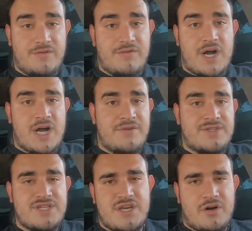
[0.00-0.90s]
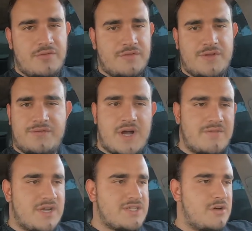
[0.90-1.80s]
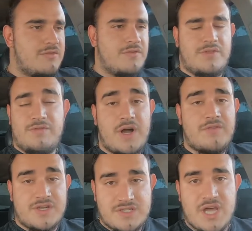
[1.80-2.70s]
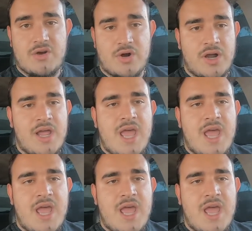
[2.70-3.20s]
CL55, SL55, etc.,